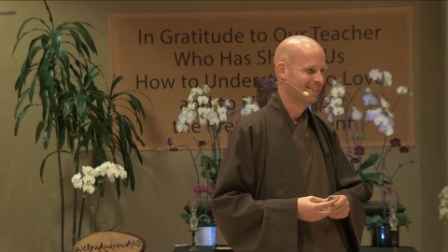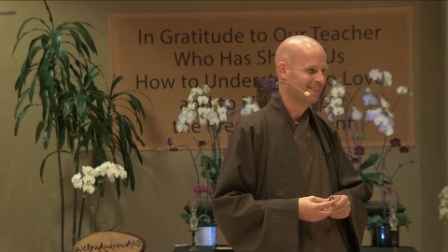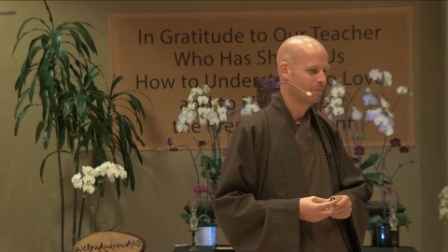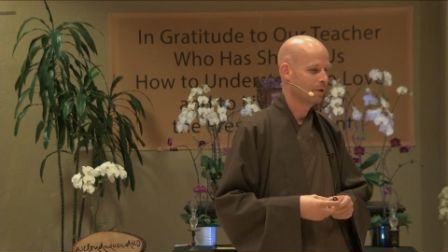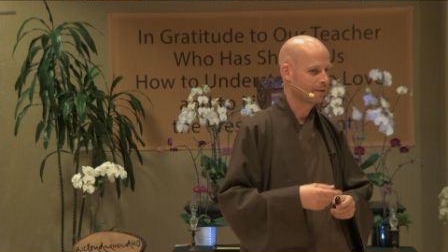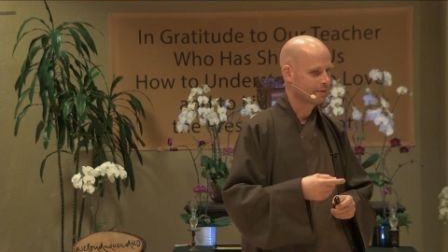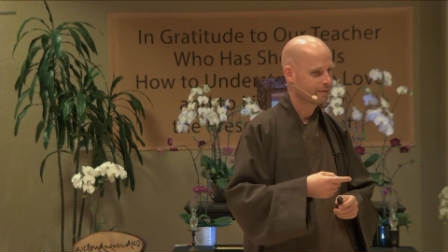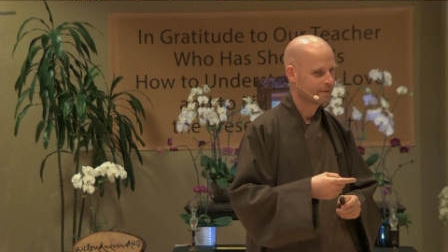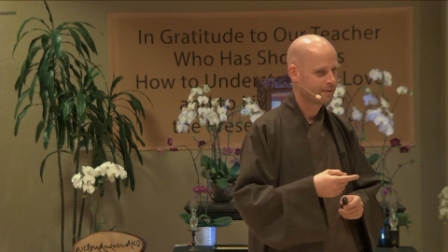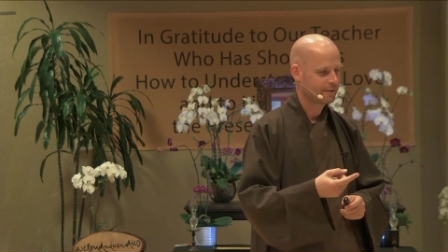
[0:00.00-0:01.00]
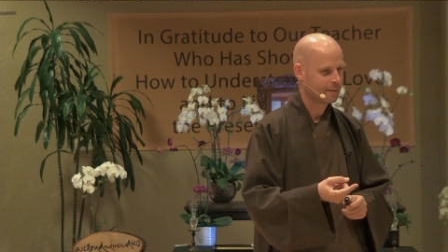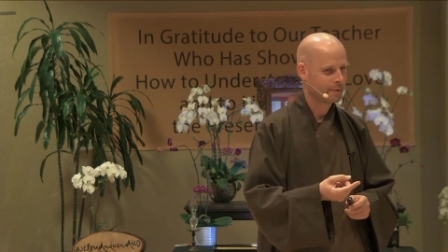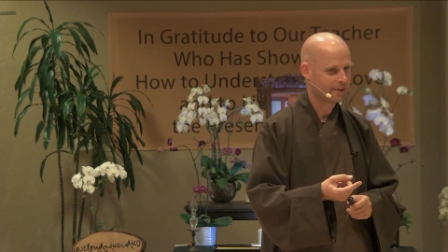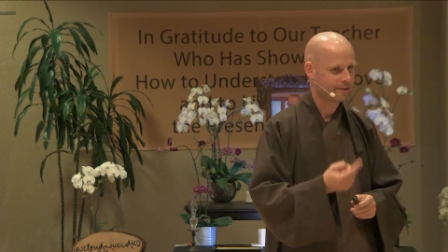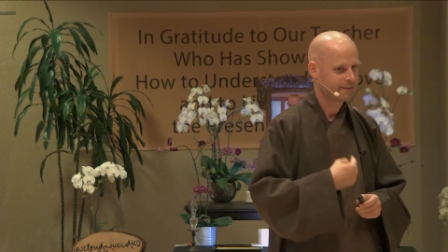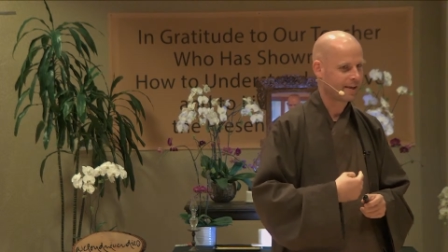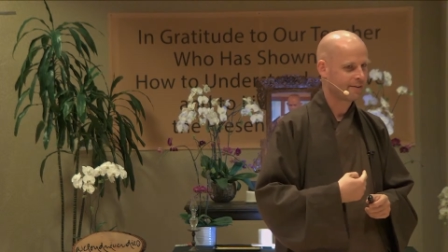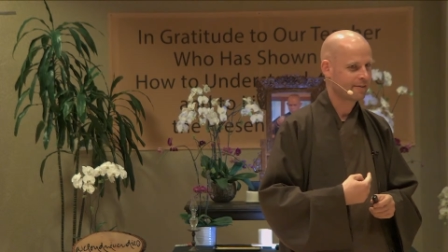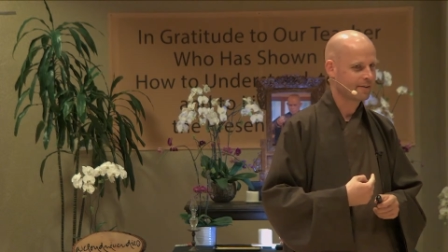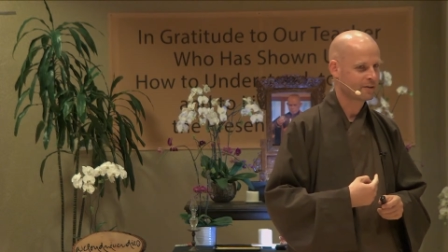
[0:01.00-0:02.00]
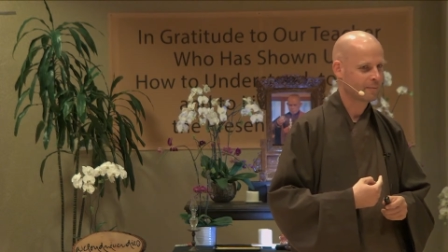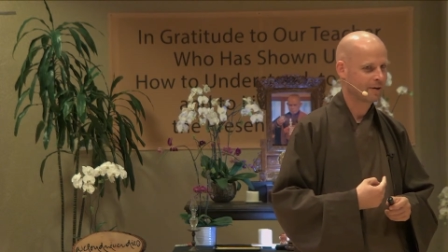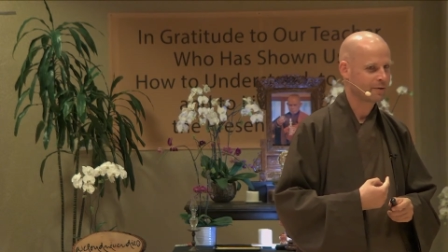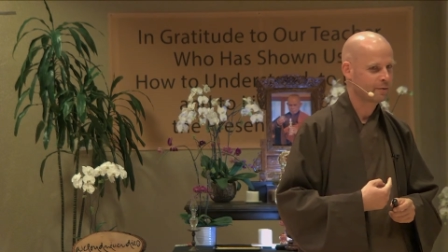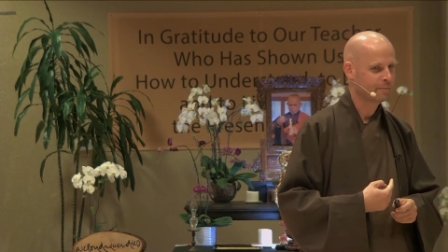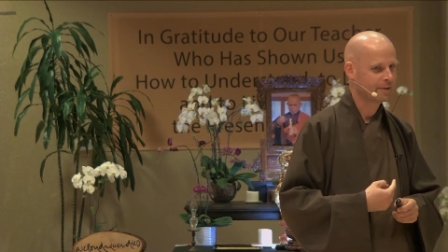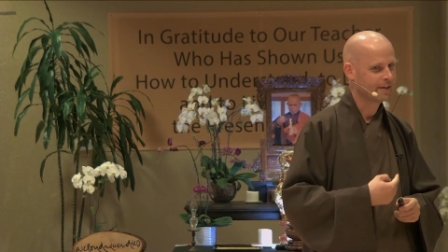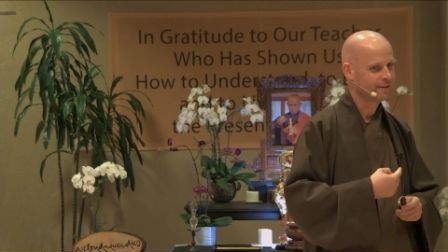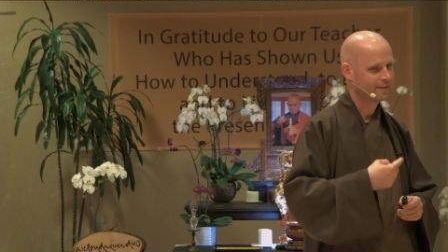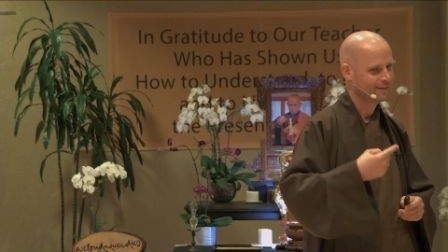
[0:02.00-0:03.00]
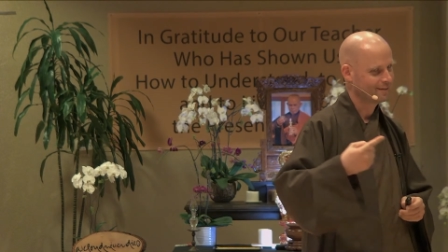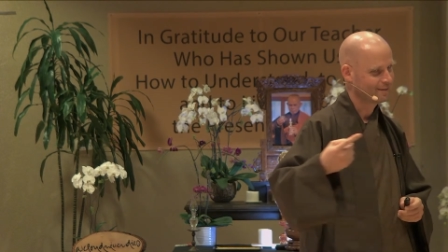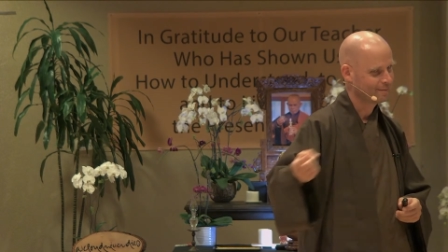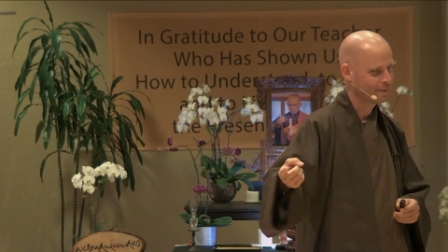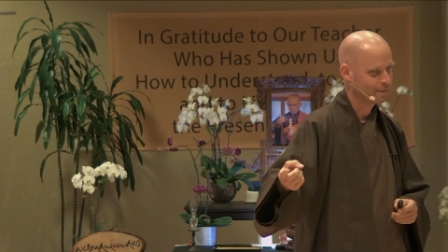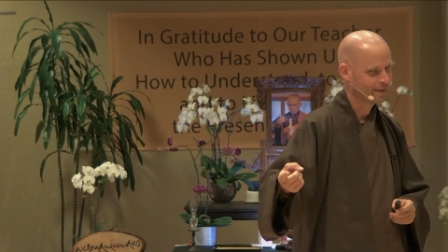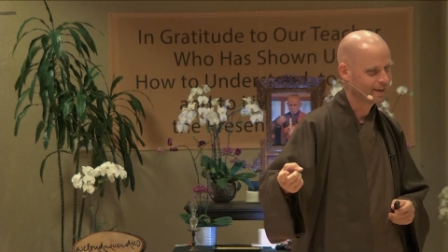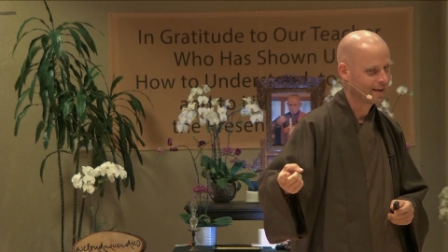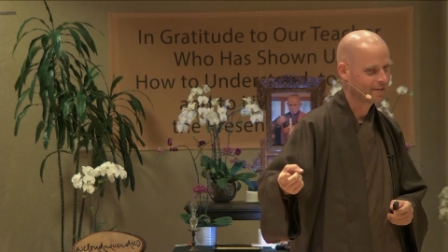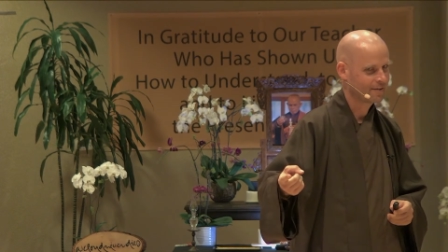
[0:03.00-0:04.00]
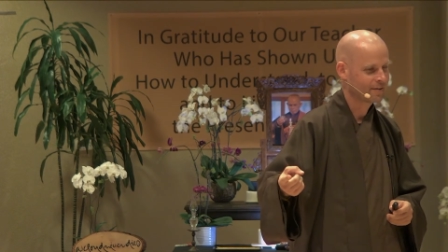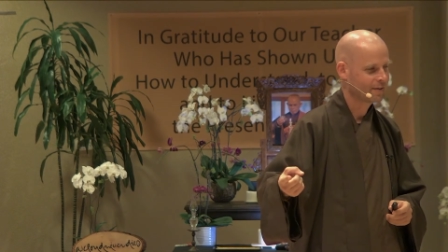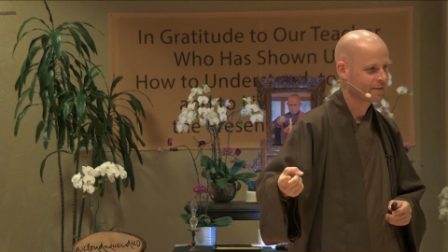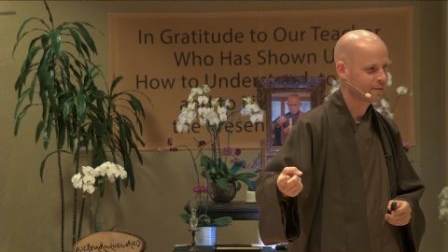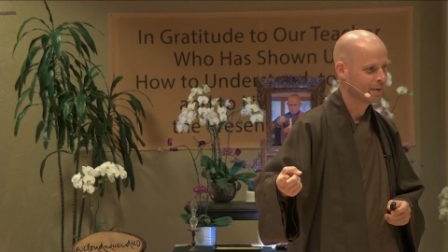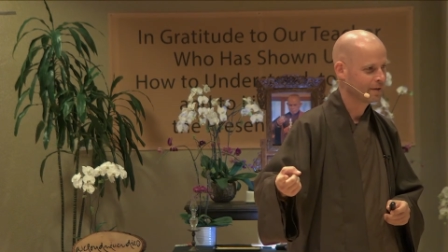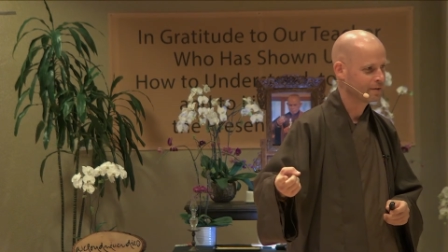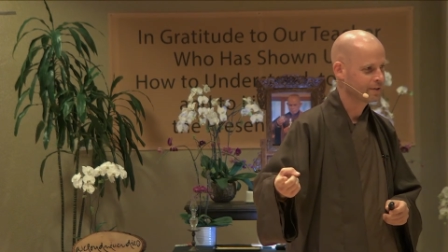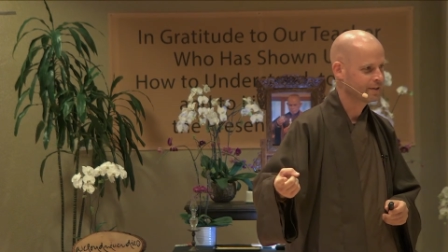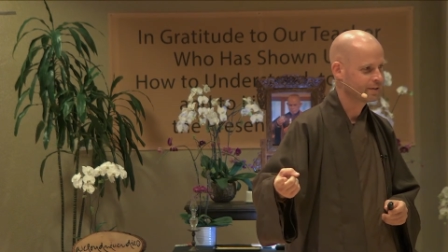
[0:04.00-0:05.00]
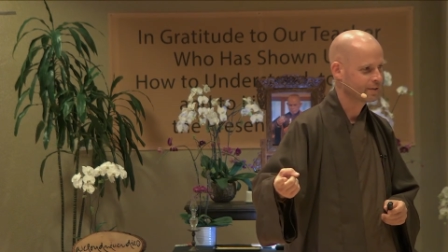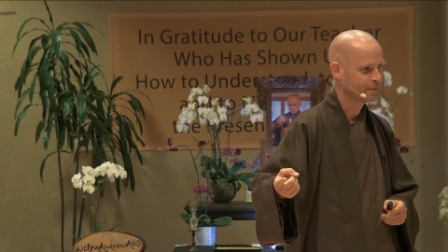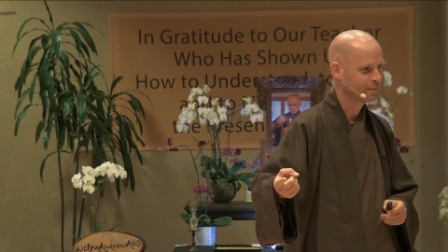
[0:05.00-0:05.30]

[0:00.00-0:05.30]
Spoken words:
One is somebody says nasty things about you, but then people say nasty things about your teacher.